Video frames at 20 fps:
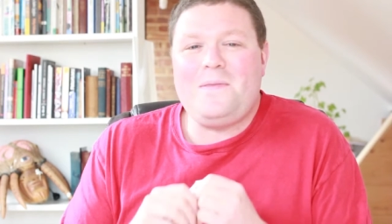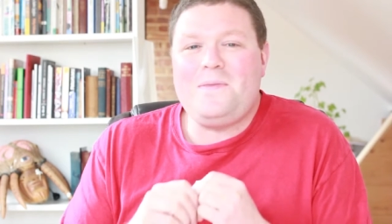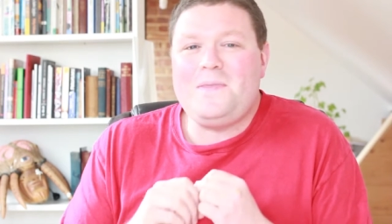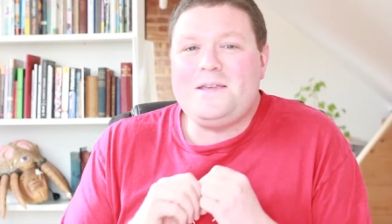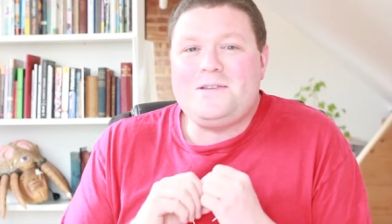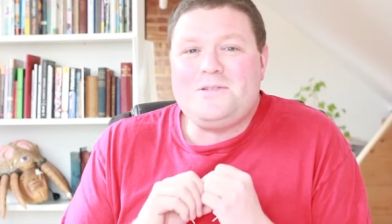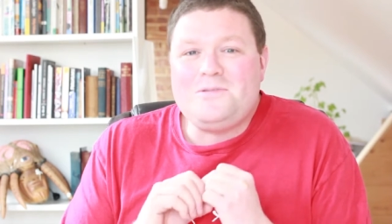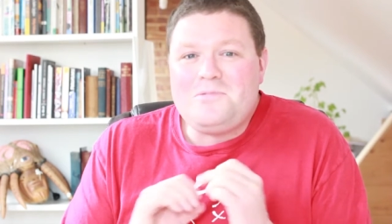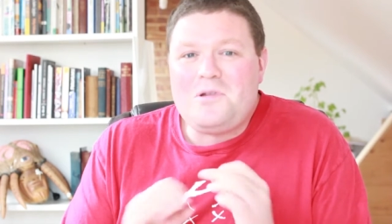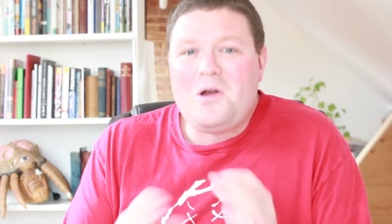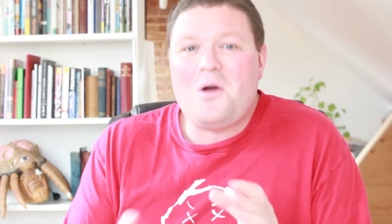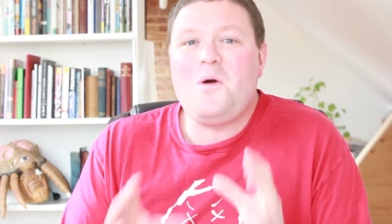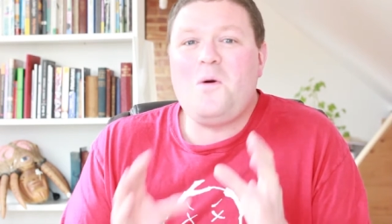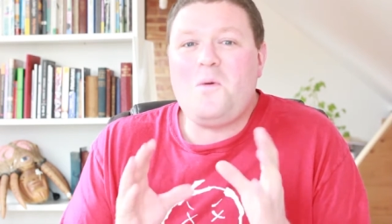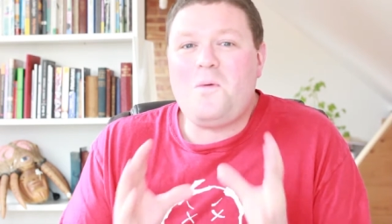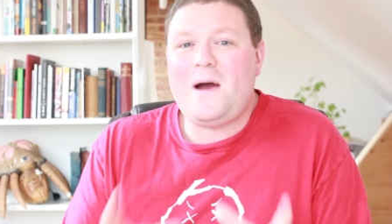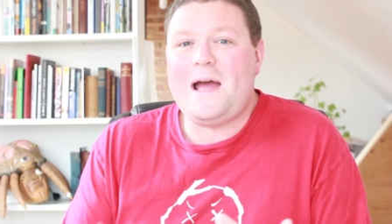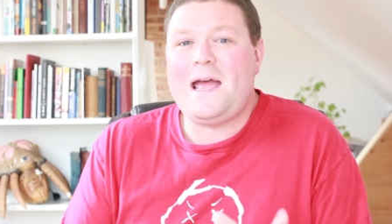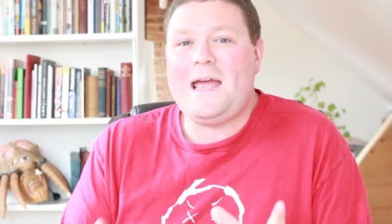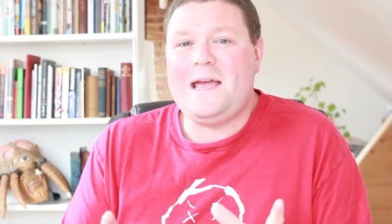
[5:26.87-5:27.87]
There's no
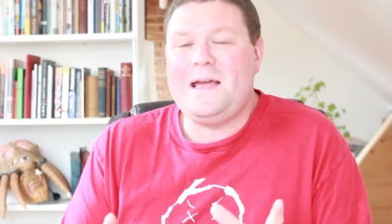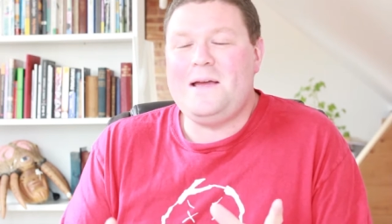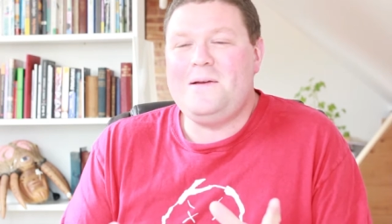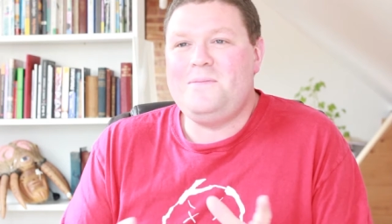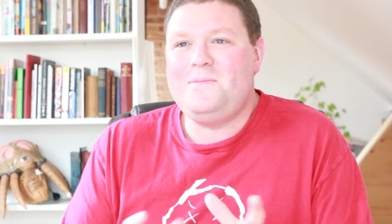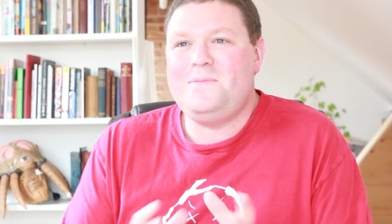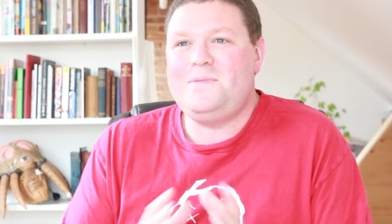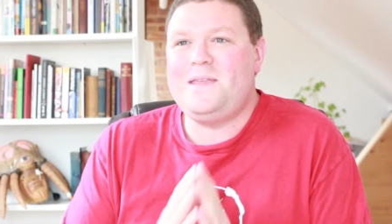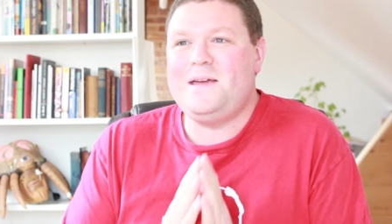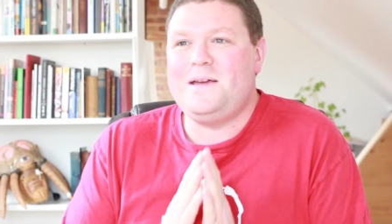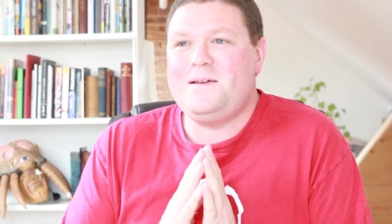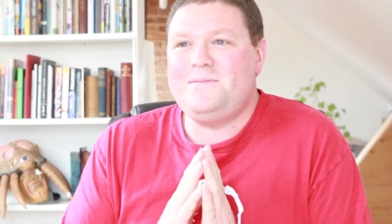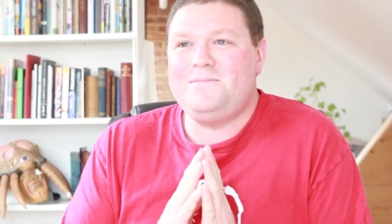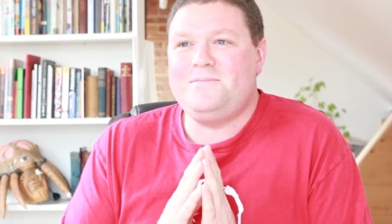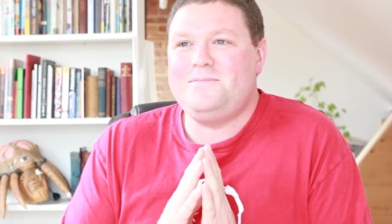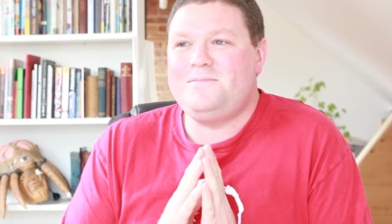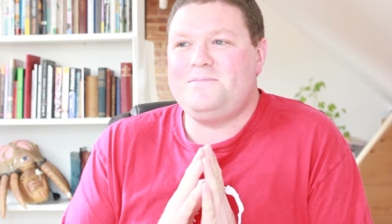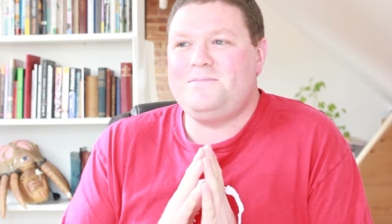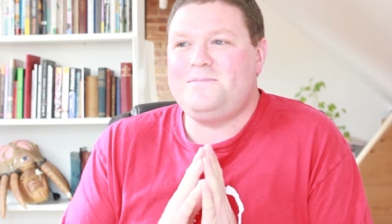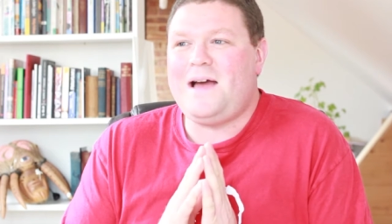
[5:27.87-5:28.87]
way that
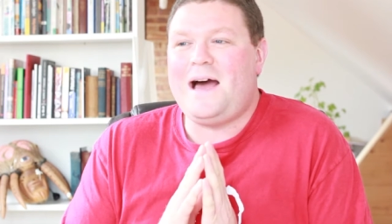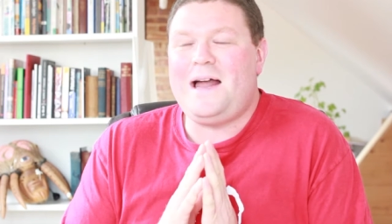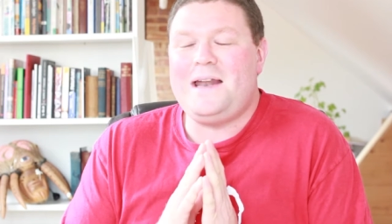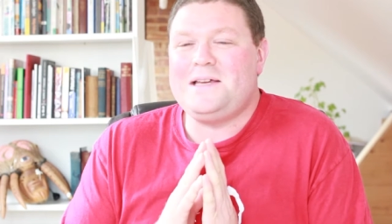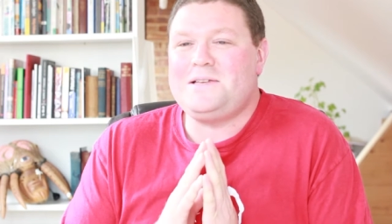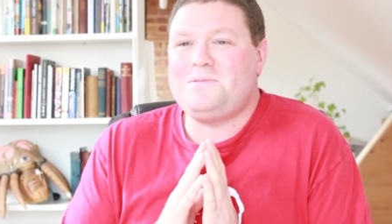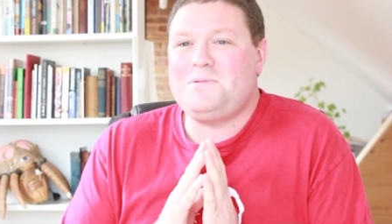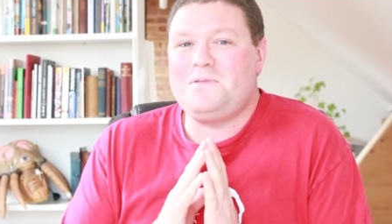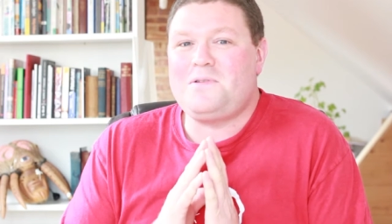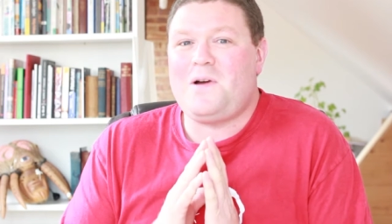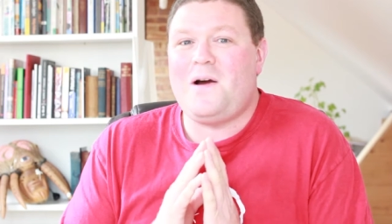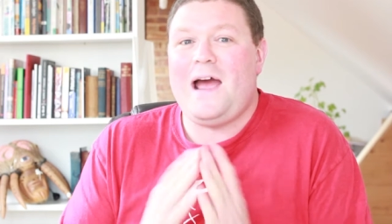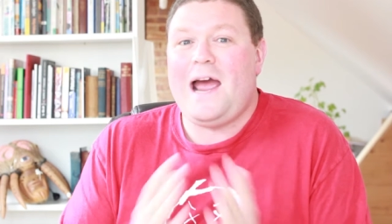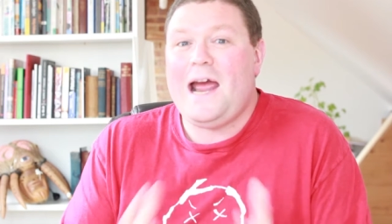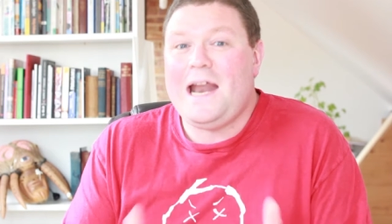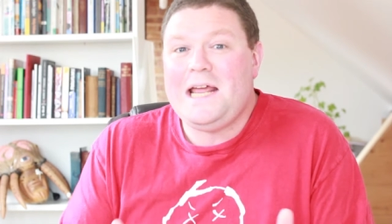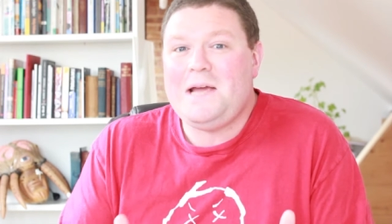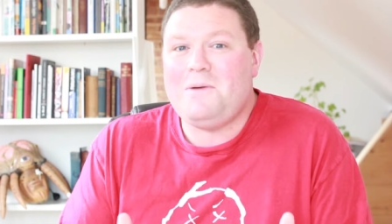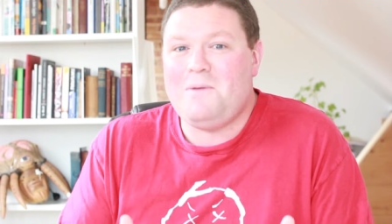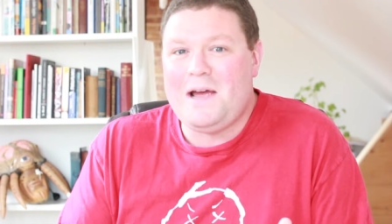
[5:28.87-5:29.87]
Alex would have got
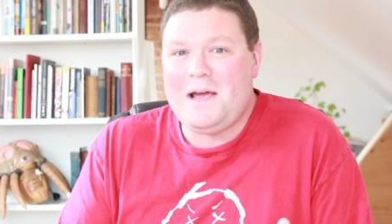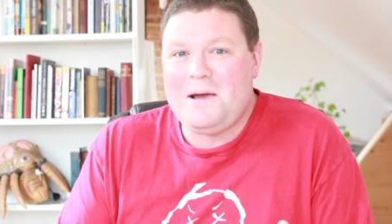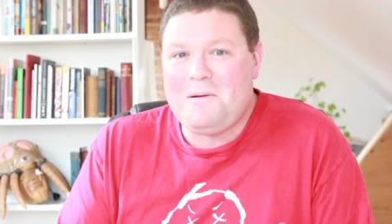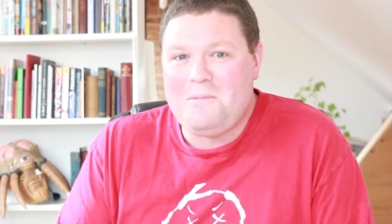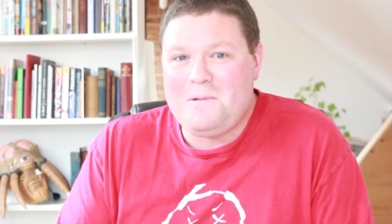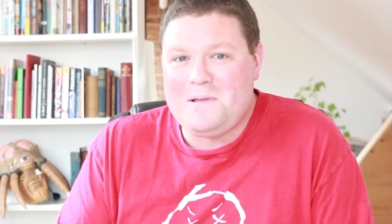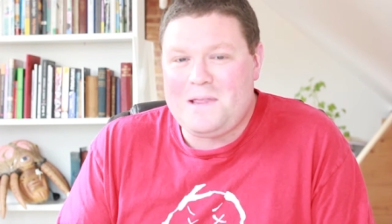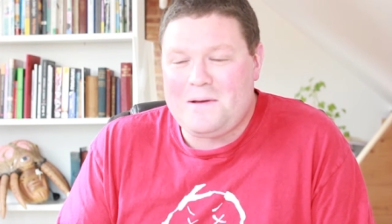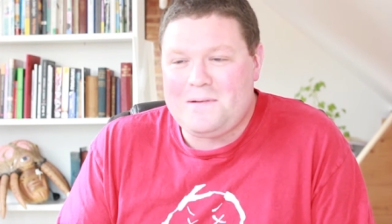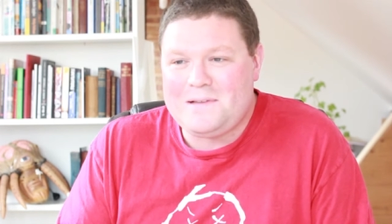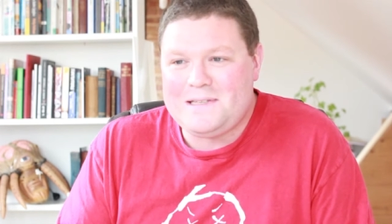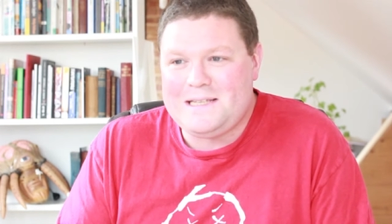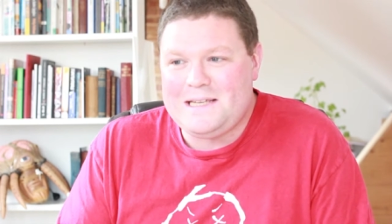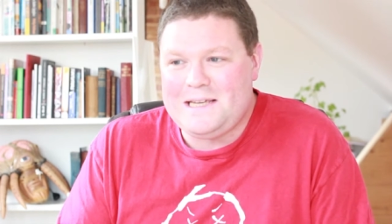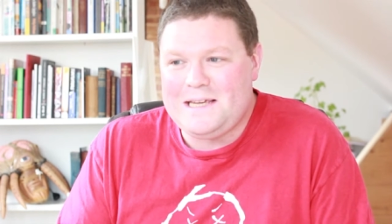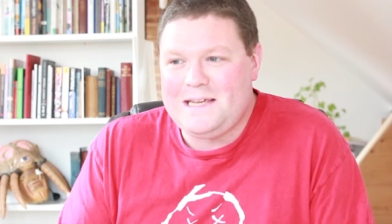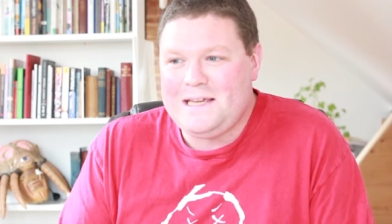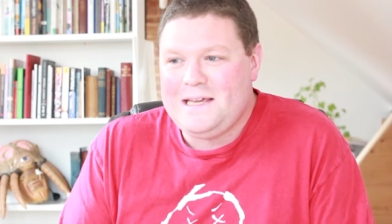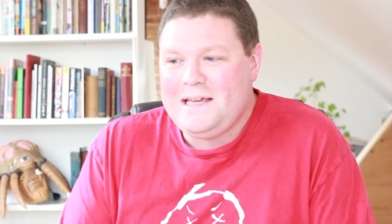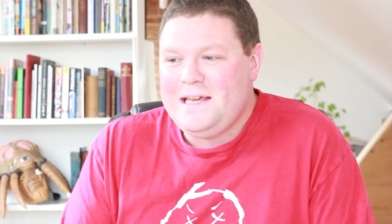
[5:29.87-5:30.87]
anywhere without
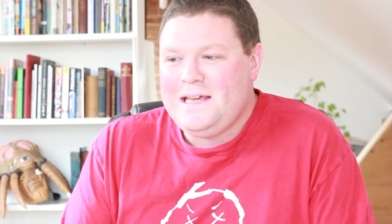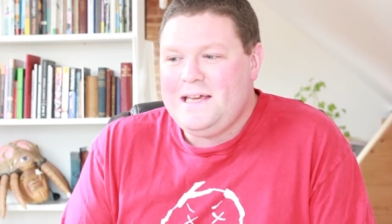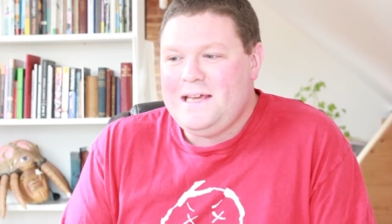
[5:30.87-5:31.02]
Zee.